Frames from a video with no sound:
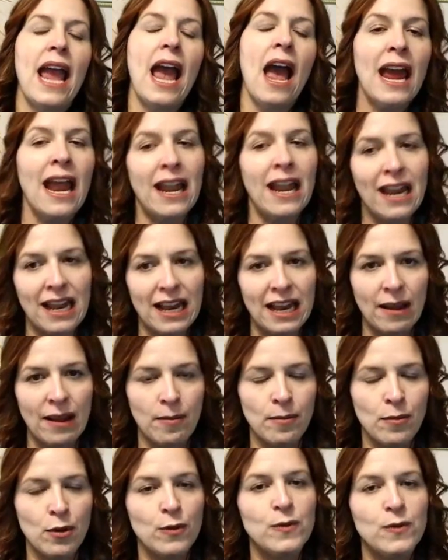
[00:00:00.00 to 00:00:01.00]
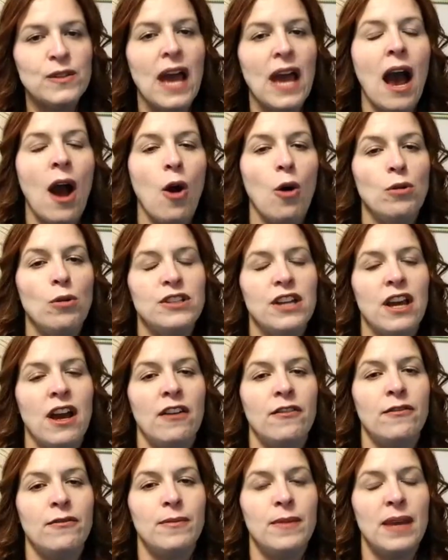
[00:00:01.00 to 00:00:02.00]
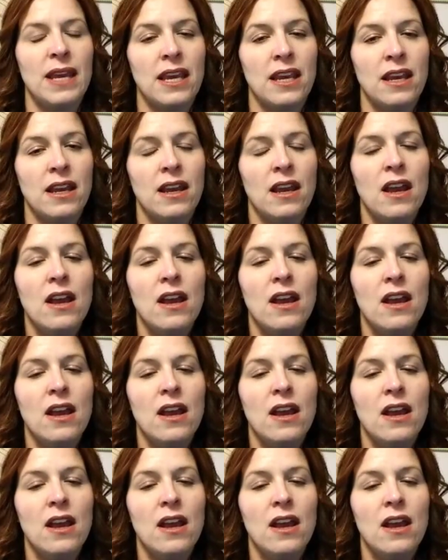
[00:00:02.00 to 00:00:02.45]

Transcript: and then it moves out of me.